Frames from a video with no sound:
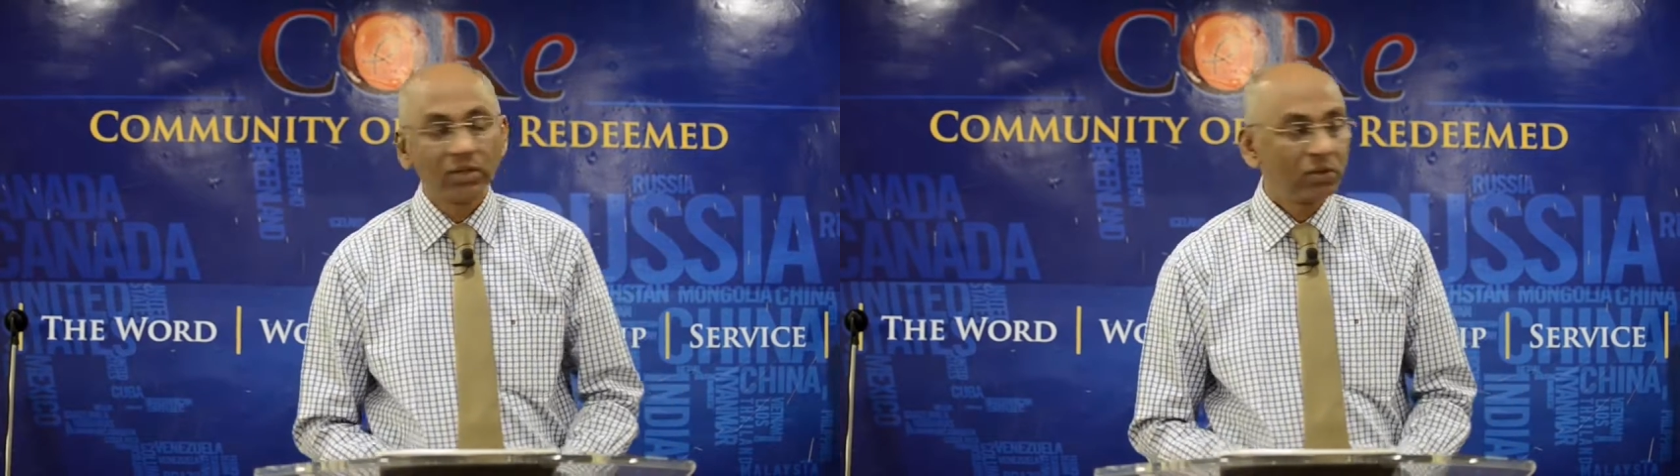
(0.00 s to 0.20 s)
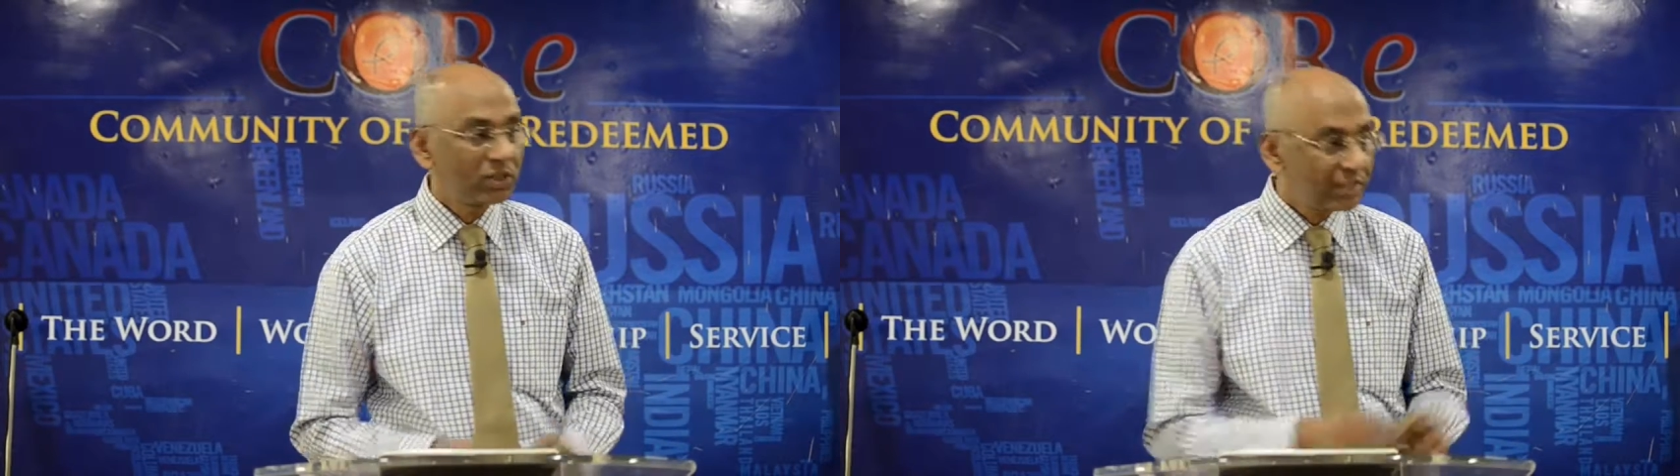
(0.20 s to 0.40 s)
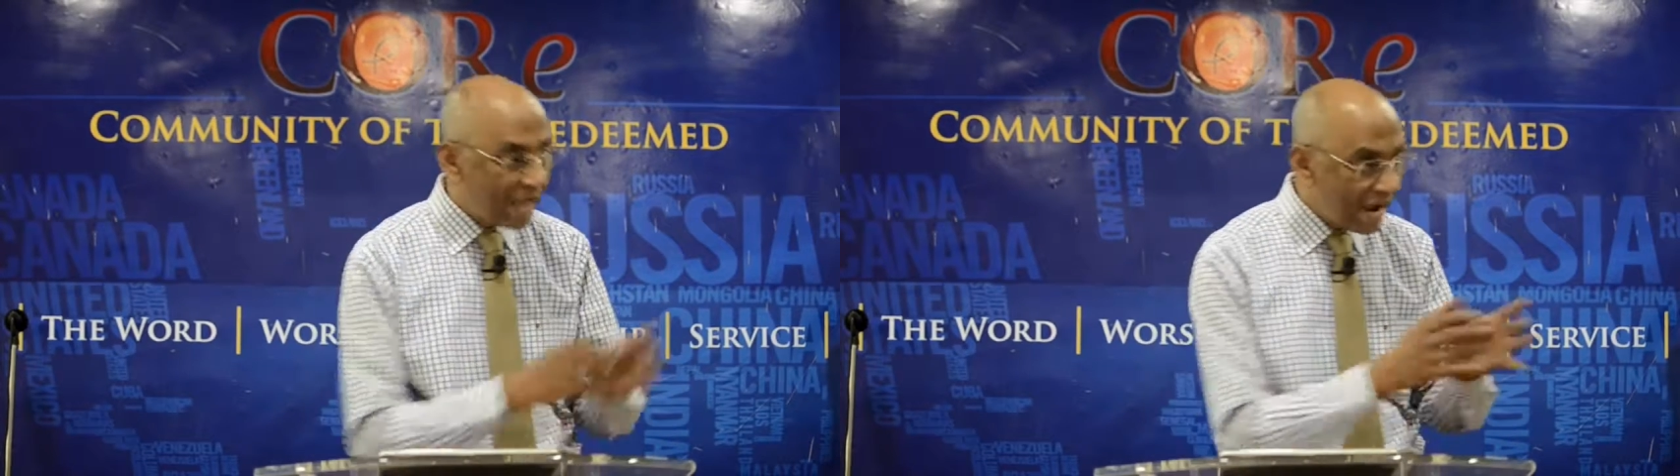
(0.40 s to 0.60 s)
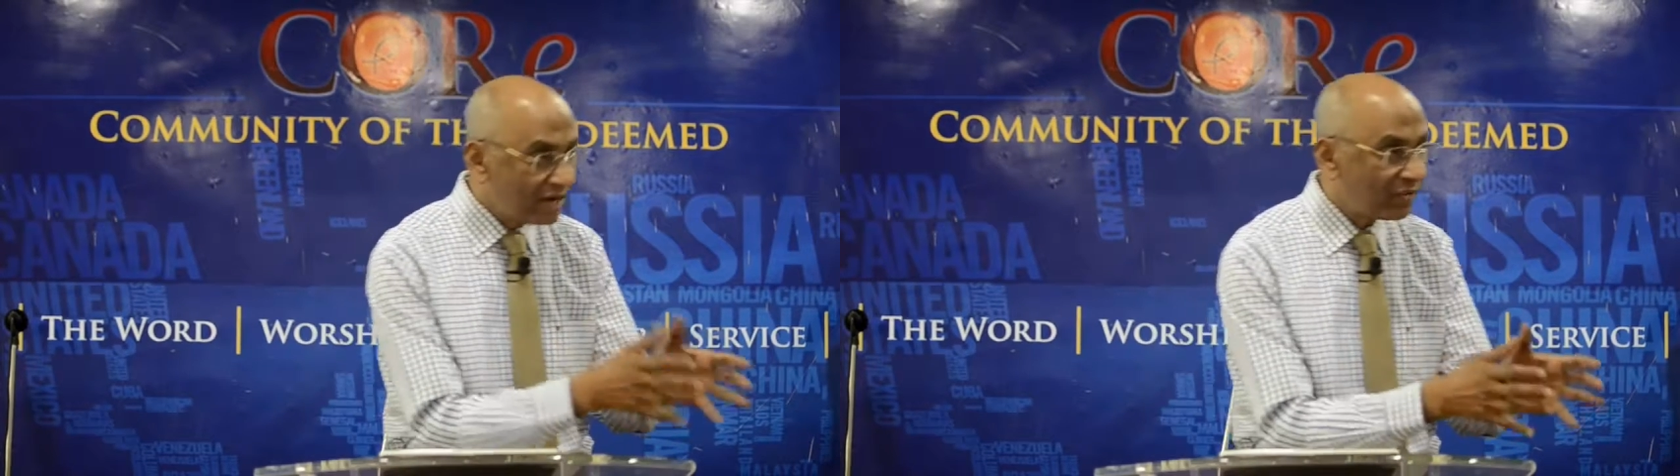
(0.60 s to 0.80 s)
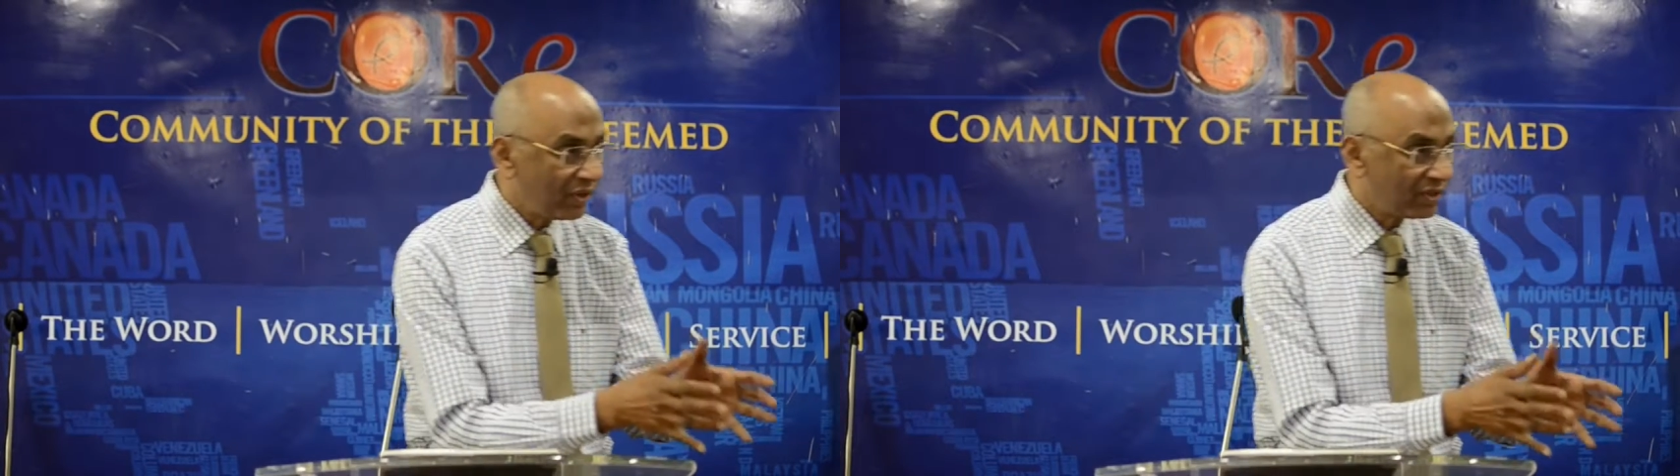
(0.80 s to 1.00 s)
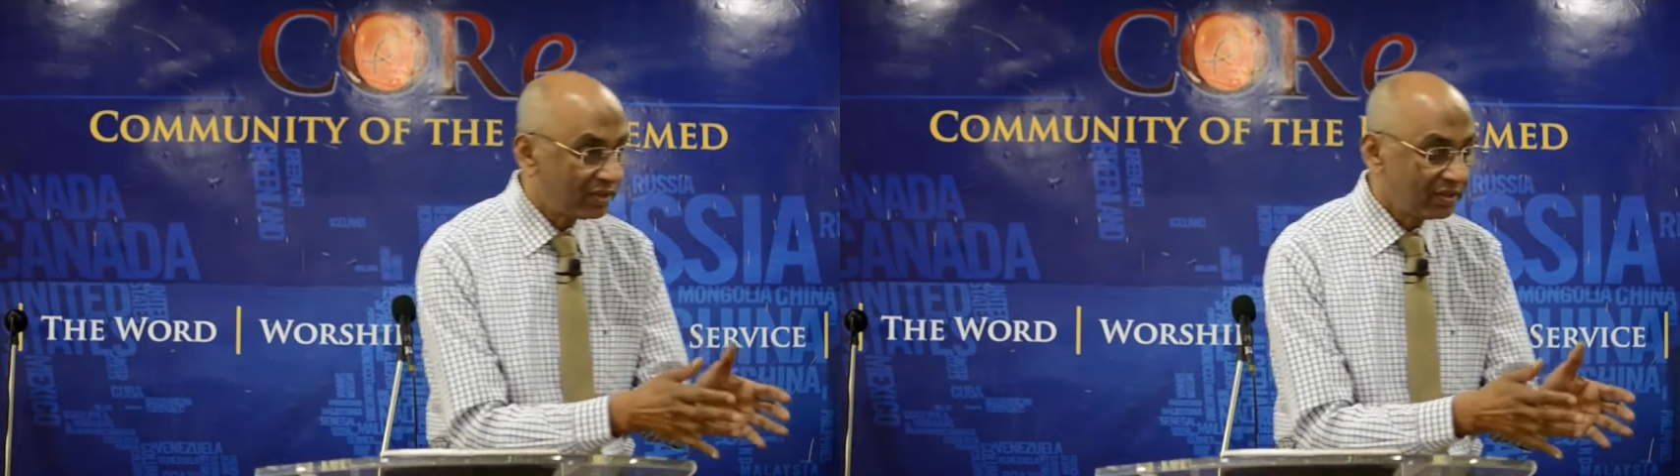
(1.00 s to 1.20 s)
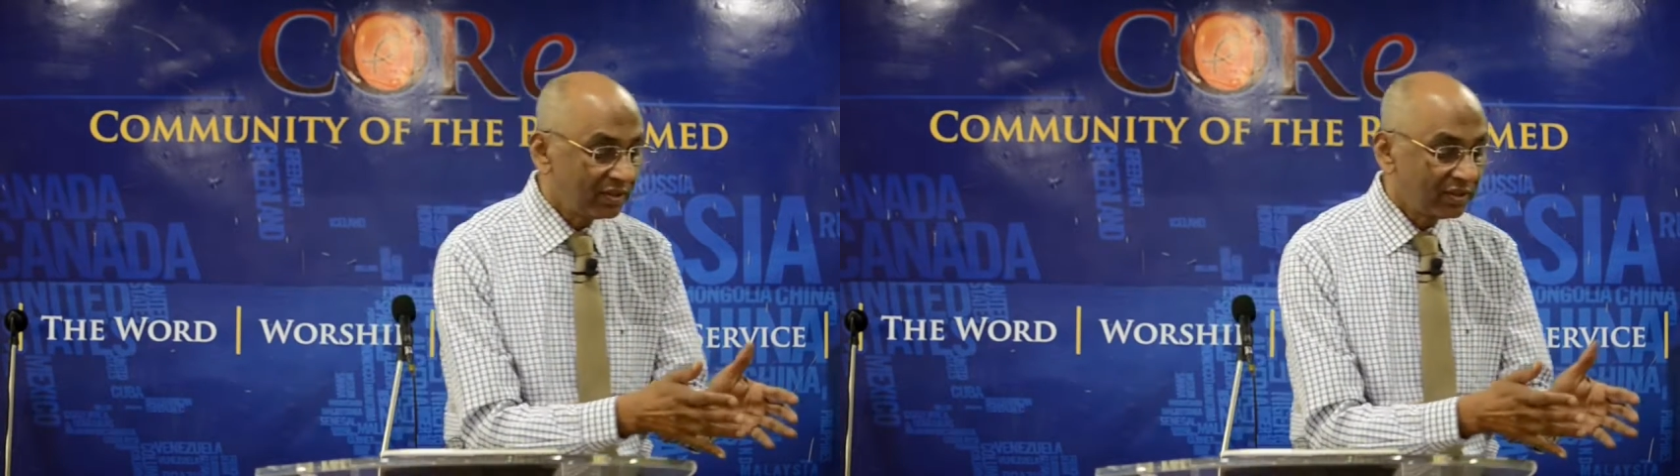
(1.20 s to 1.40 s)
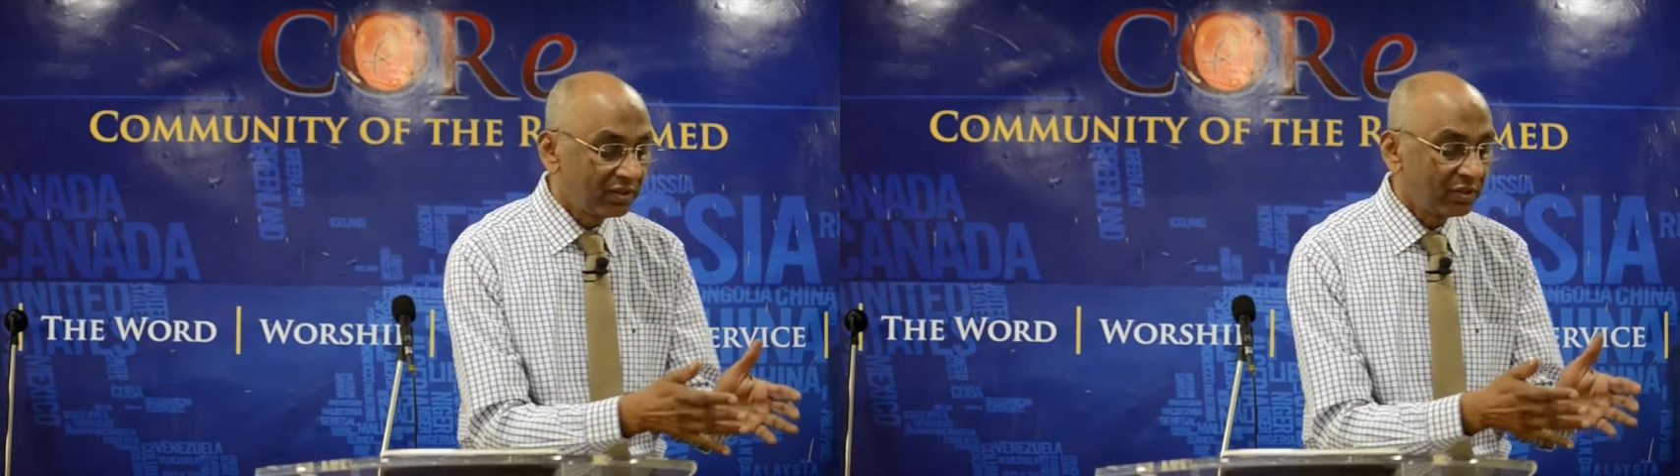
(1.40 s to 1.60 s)
To stand with
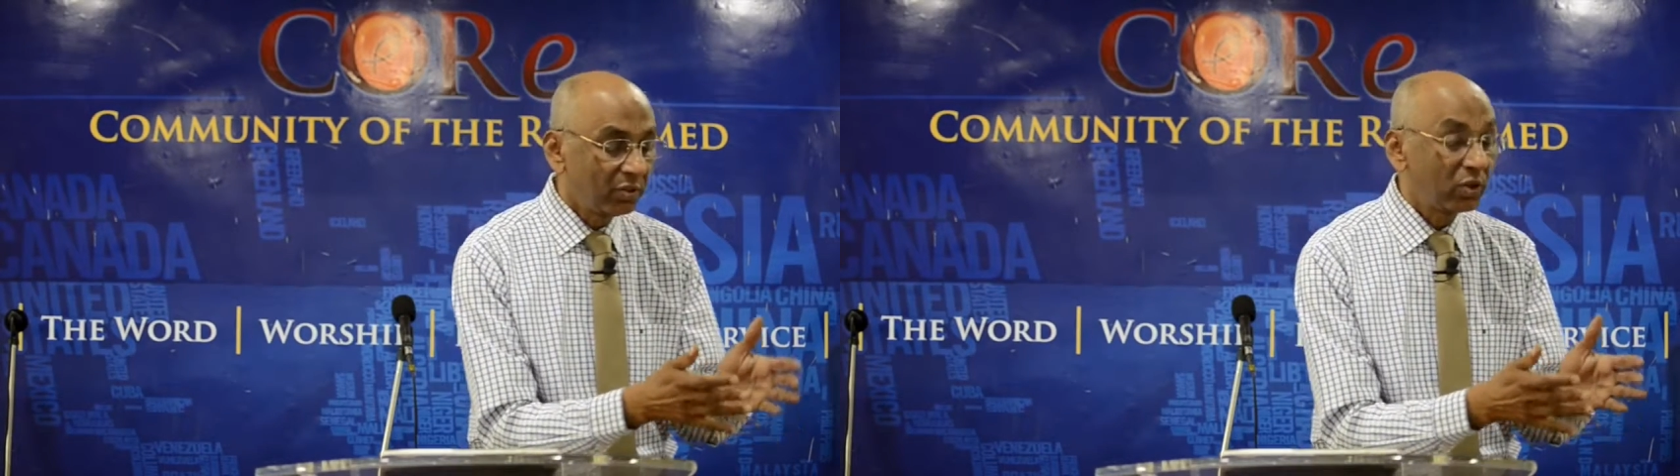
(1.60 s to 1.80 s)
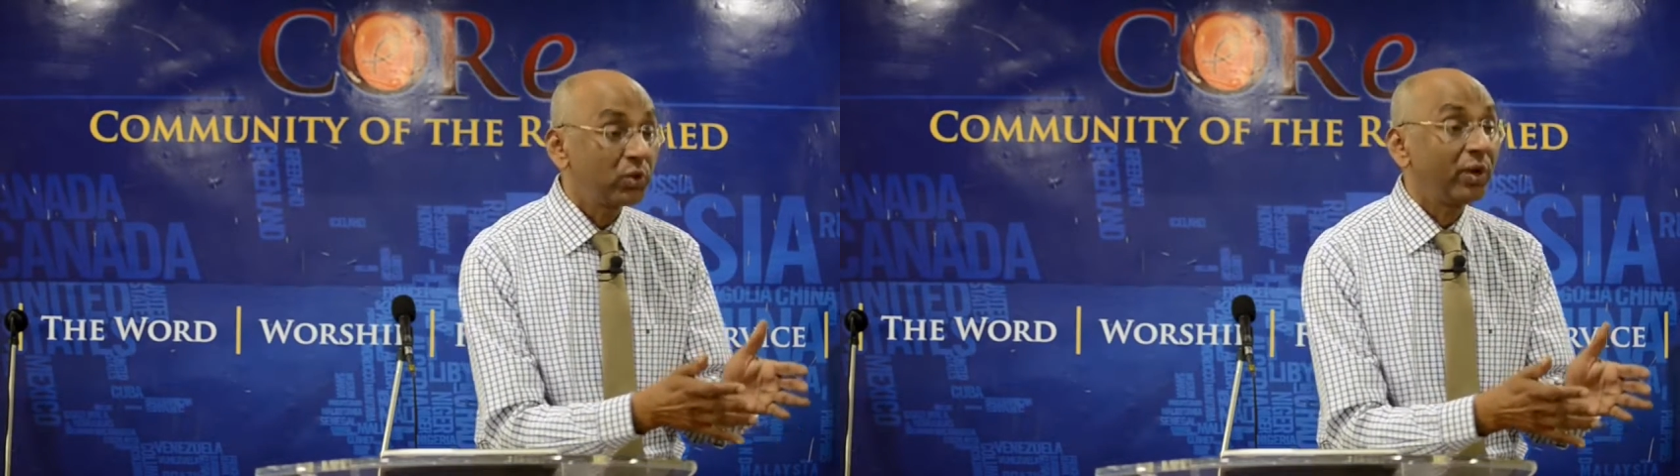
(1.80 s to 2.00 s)
those